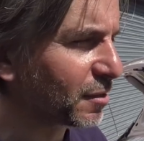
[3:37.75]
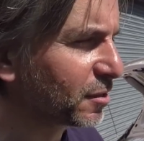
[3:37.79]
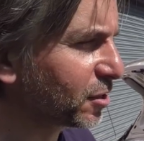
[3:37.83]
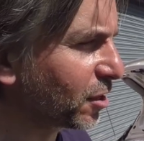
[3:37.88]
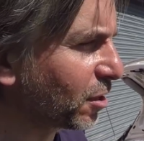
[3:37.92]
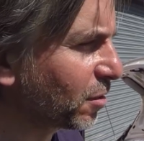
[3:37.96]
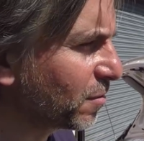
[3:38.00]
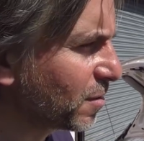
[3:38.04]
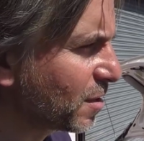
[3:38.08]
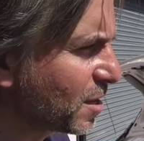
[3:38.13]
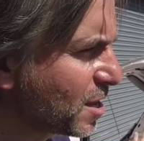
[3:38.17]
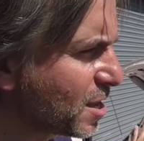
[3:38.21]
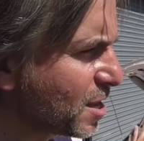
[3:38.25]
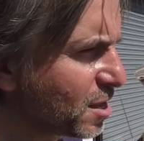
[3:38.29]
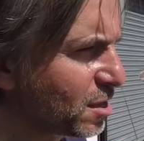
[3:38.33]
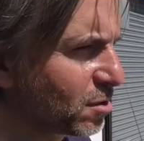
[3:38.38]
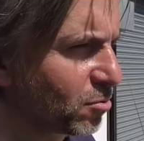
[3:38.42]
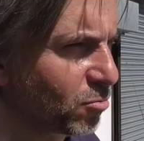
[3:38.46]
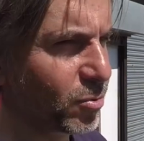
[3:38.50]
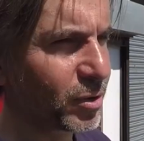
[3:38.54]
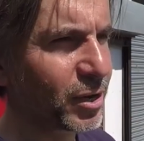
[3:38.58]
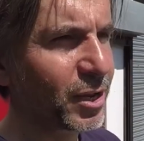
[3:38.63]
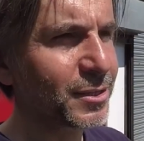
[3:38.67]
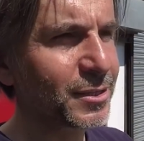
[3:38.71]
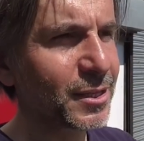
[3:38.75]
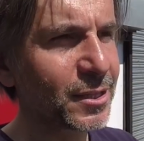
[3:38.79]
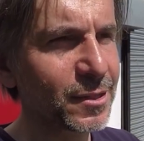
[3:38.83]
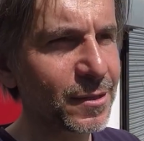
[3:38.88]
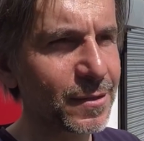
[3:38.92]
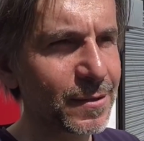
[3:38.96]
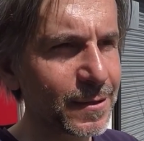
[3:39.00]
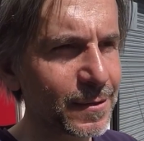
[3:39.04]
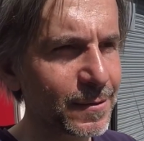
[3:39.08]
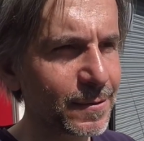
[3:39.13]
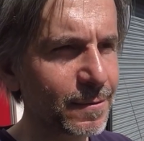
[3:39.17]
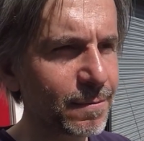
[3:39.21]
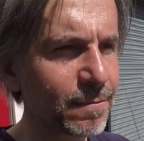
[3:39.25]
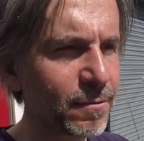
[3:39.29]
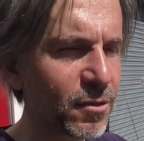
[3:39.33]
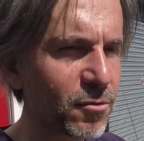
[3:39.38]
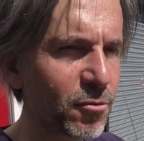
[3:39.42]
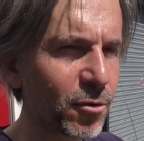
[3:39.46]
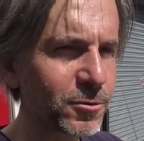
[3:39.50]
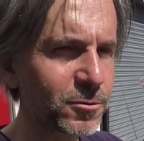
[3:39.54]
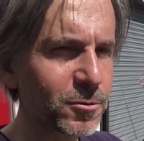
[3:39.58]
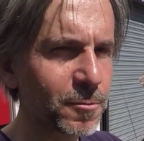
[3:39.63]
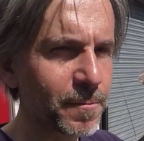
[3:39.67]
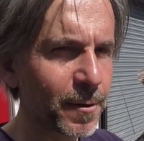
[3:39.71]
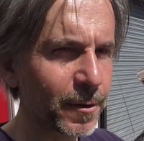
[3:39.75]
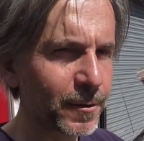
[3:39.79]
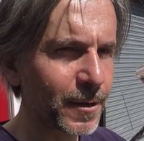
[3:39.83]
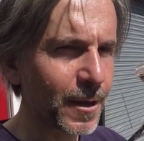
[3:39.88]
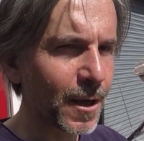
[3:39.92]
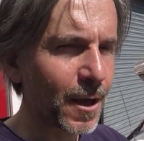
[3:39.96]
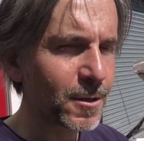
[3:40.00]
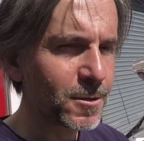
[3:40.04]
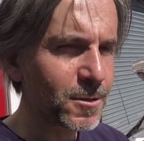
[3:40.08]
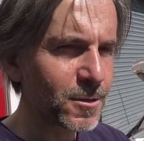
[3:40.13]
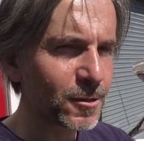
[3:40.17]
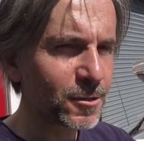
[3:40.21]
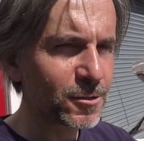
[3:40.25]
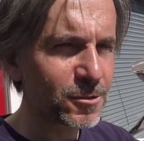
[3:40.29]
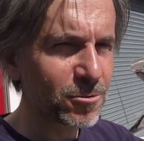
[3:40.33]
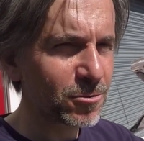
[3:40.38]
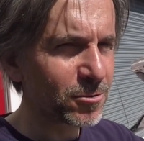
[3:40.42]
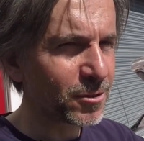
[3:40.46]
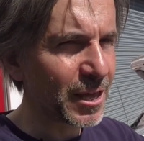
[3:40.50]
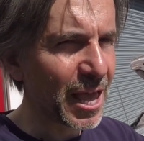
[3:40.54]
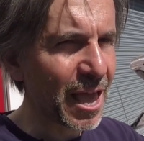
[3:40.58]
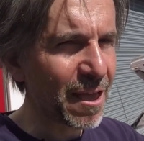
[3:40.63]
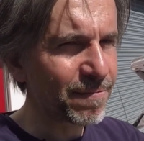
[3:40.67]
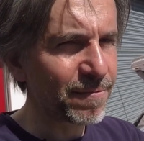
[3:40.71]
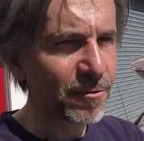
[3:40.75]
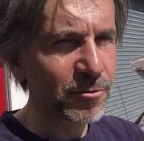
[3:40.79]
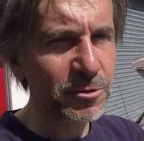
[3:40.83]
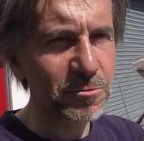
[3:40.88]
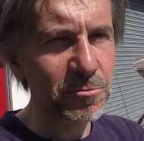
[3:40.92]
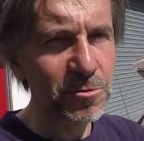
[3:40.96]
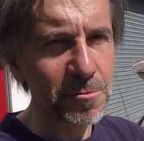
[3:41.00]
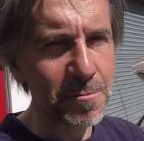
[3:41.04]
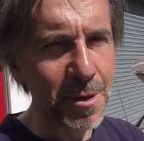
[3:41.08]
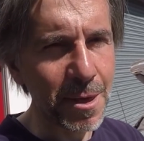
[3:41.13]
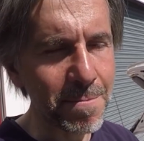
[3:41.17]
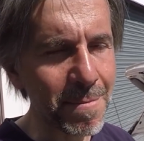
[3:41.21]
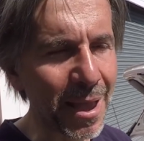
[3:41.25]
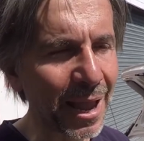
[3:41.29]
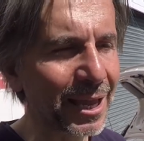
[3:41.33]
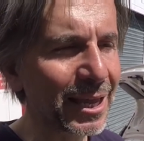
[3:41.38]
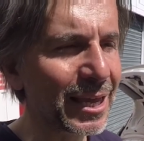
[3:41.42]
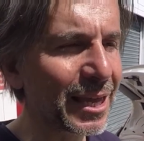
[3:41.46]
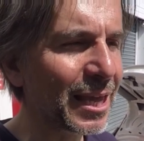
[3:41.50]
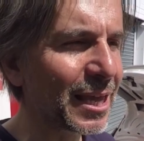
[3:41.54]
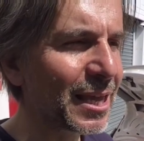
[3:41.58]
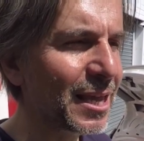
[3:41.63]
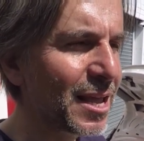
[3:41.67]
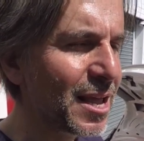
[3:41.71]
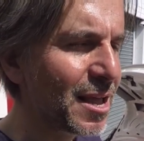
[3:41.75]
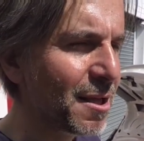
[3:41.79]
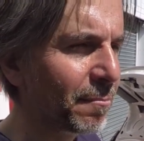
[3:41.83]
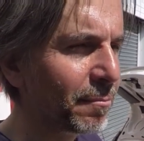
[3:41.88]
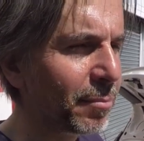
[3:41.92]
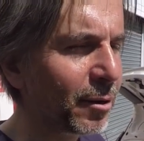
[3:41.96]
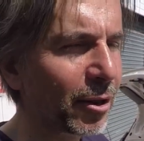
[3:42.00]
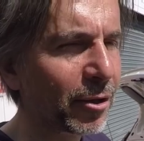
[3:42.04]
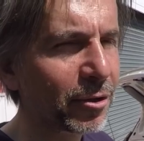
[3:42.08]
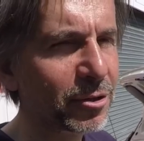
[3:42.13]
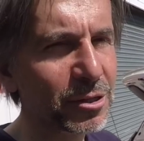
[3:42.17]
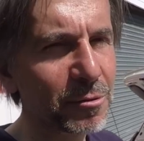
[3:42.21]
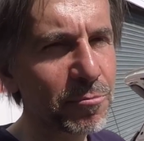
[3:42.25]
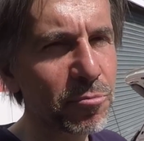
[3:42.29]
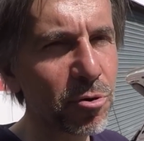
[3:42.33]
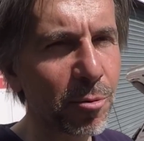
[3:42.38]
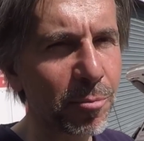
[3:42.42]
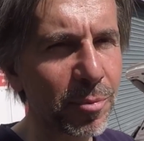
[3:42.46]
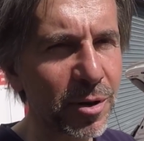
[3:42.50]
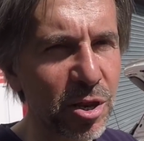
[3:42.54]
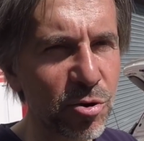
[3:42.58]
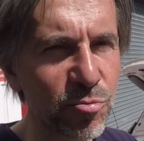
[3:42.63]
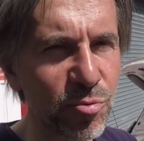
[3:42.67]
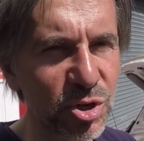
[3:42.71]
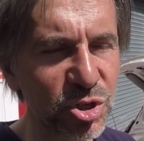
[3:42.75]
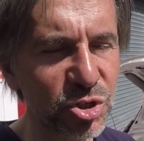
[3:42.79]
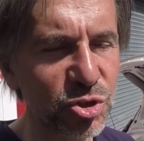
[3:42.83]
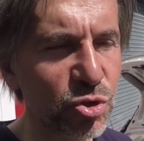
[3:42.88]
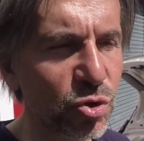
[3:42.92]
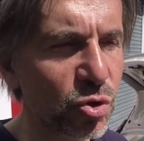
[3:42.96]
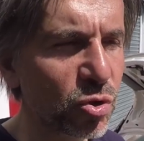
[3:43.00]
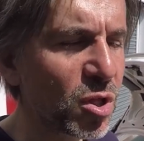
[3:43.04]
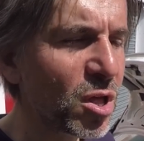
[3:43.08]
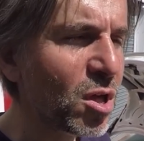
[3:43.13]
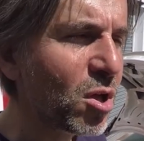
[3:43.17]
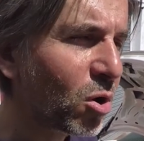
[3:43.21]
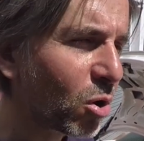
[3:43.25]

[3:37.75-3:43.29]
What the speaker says: So when I did the throttle body, I just saw the air filter was a bit manky. Plugs are probably original.